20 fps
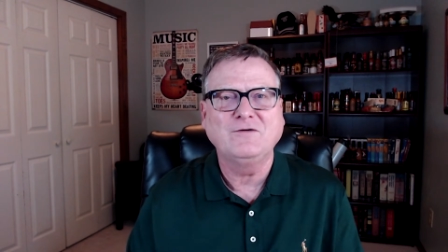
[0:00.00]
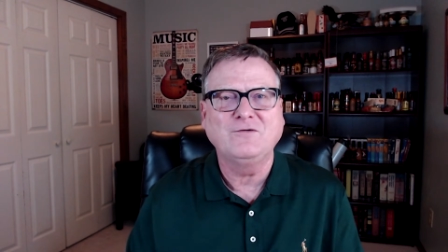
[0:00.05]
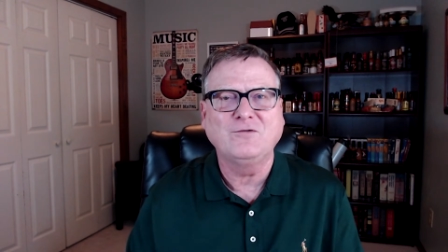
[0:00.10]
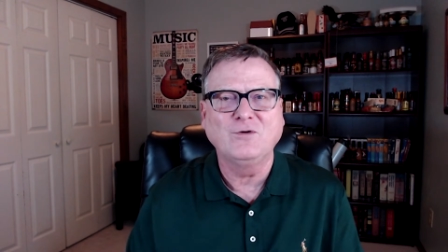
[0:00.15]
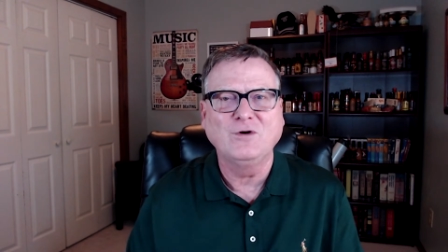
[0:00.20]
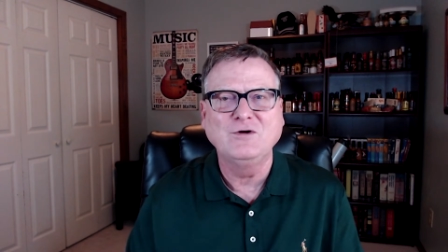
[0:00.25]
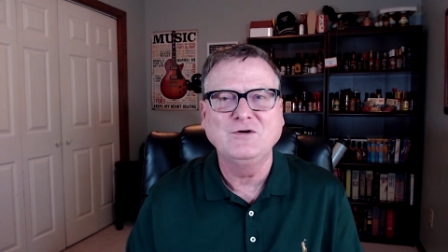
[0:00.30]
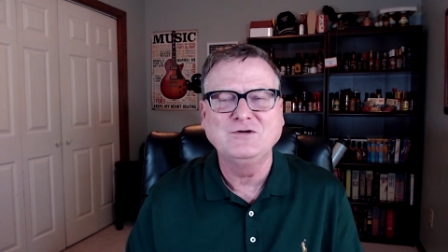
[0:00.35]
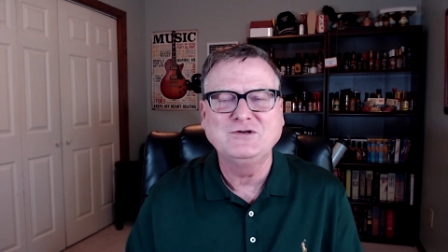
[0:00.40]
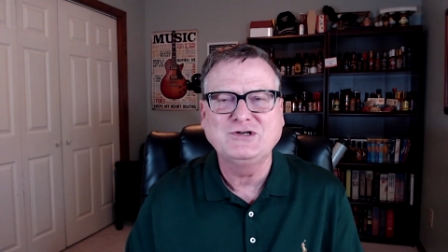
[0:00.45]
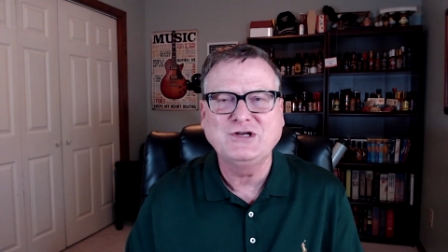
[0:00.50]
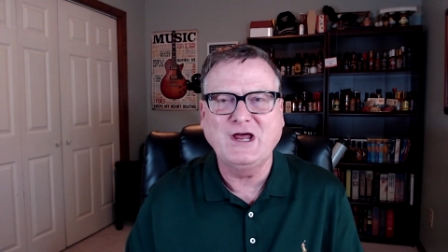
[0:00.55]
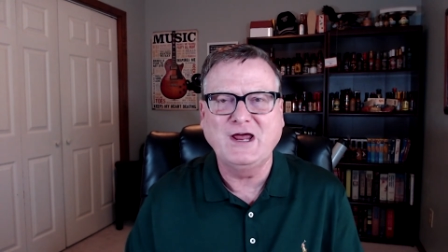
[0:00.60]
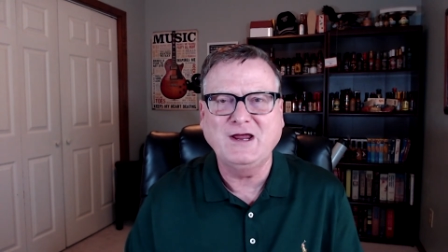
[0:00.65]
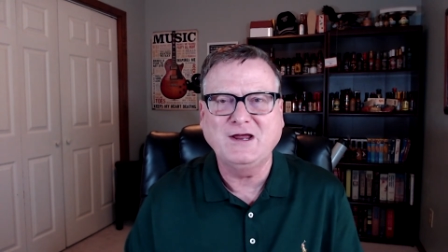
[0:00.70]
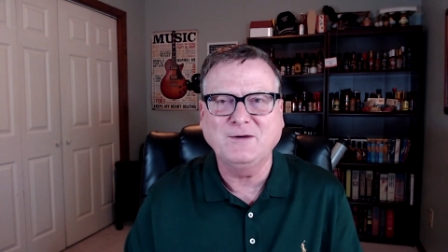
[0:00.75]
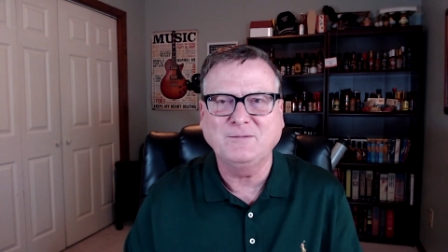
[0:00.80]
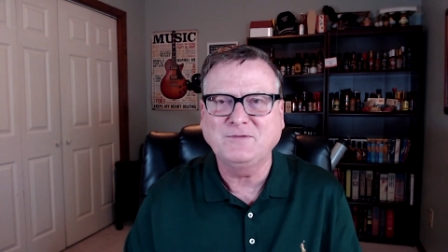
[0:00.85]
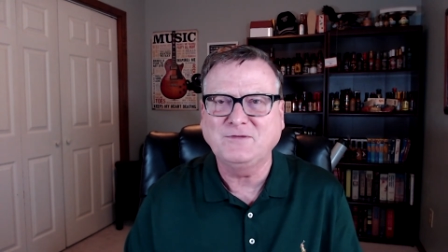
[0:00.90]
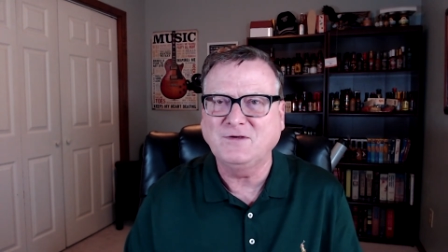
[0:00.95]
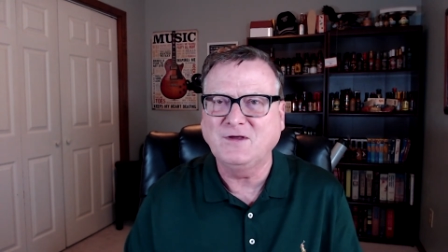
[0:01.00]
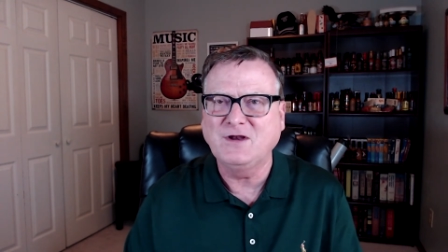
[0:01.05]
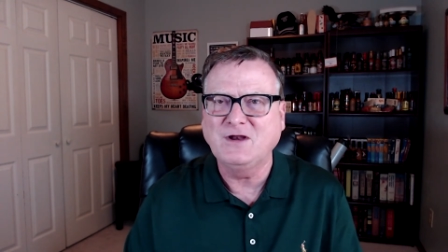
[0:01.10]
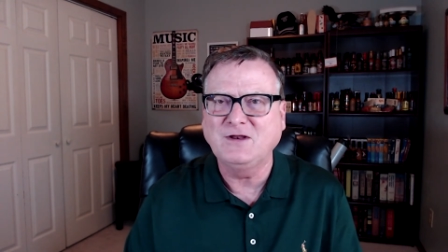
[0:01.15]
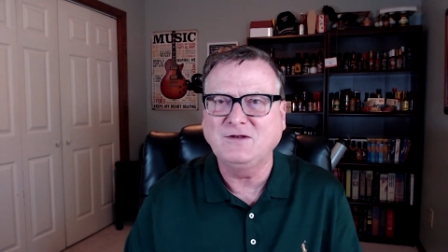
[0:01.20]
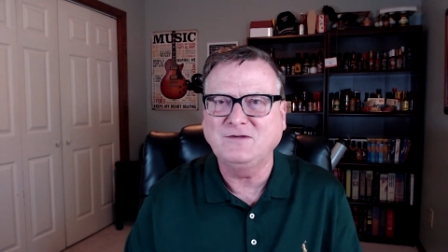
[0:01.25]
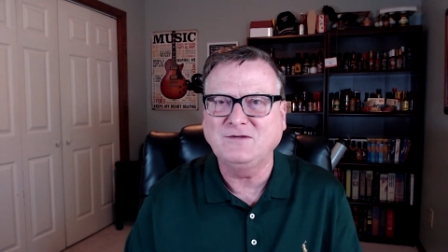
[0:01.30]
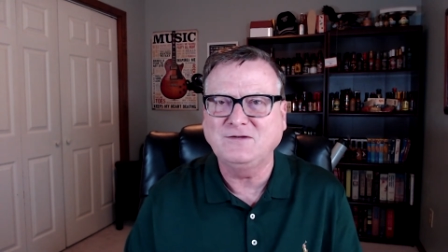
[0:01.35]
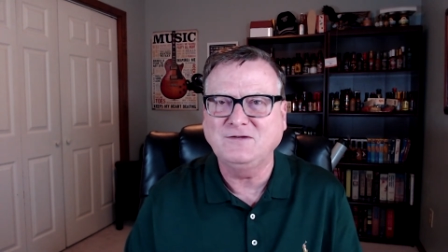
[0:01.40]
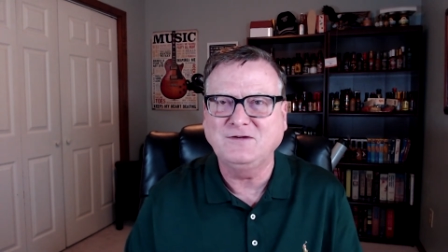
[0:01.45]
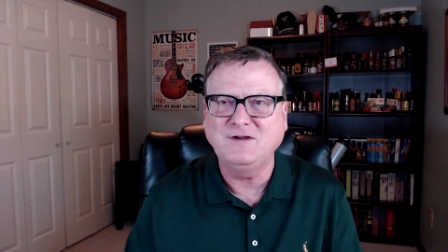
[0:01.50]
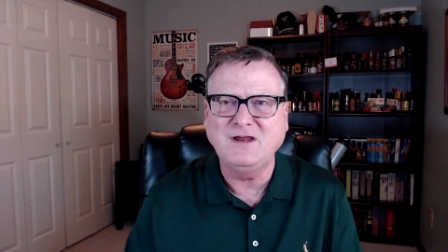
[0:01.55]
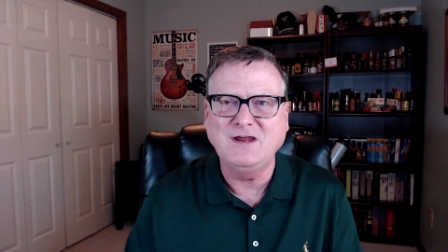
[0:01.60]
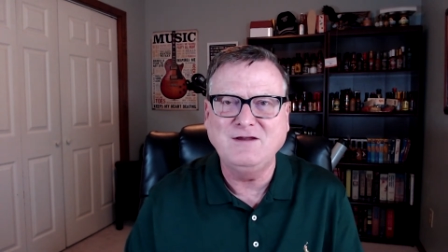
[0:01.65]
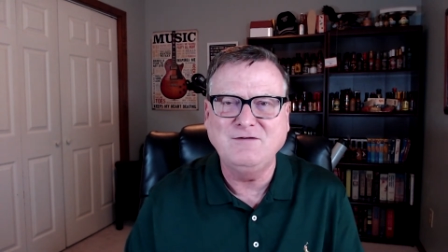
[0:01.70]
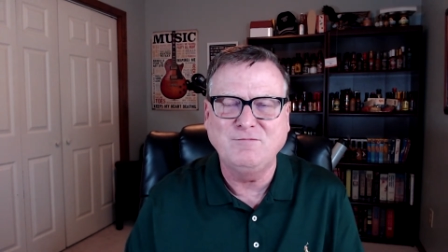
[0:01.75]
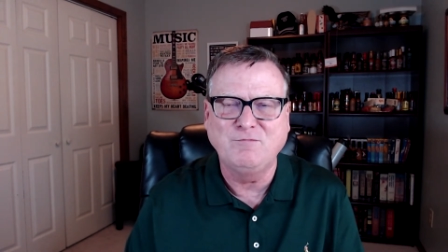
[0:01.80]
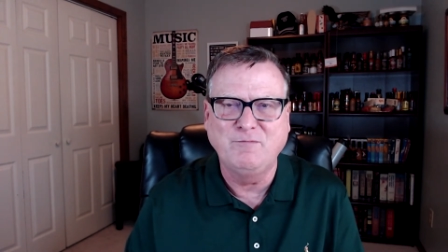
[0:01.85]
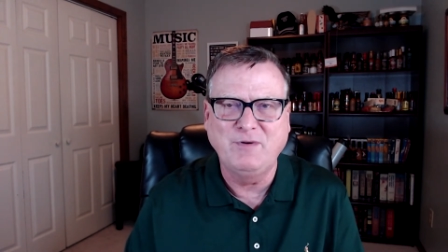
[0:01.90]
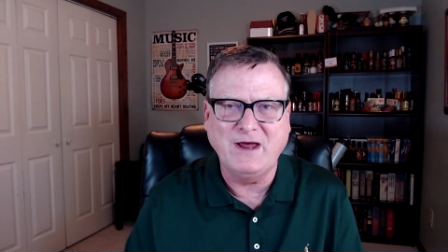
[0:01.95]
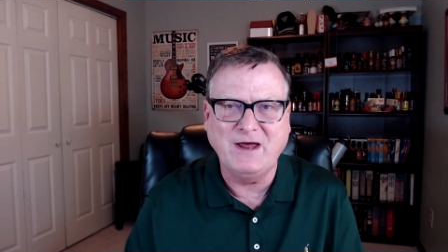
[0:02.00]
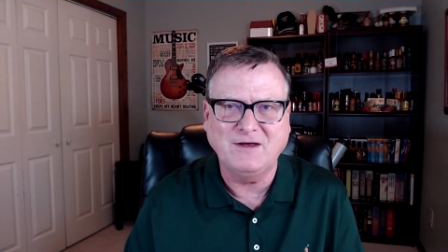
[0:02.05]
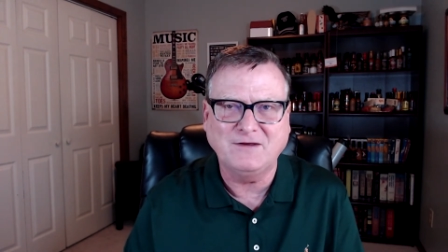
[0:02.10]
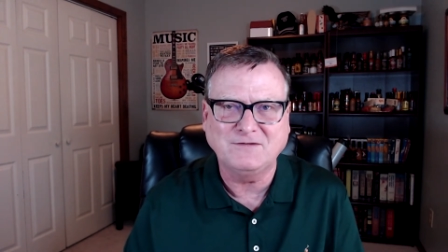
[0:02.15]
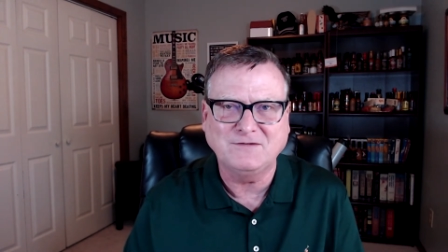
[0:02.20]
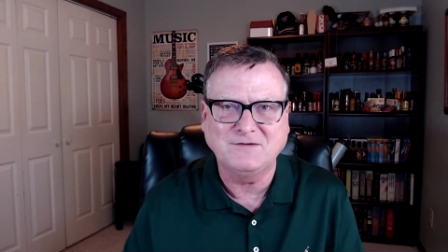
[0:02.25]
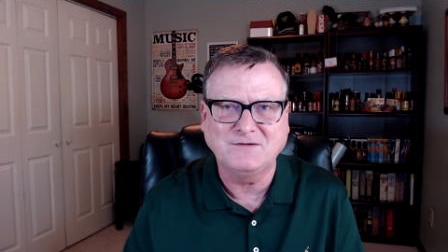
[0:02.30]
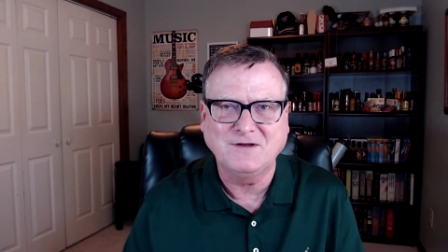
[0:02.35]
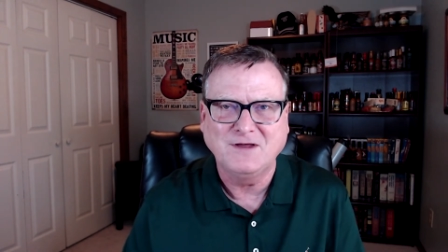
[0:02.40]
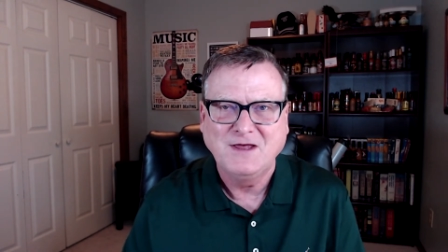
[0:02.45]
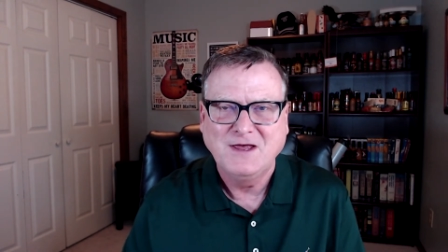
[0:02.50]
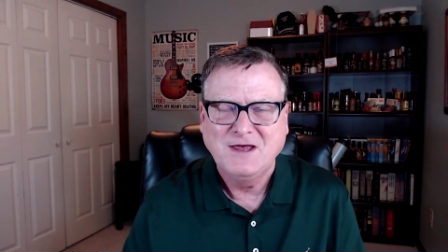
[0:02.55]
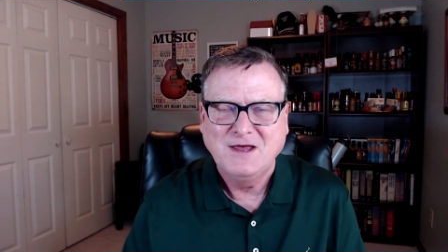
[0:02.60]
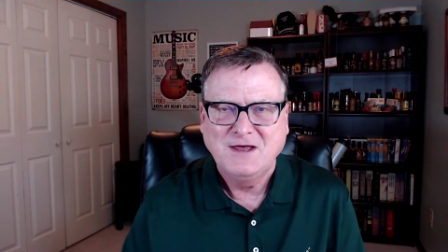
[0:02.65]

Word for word: Drew Jacobson and Steve Best.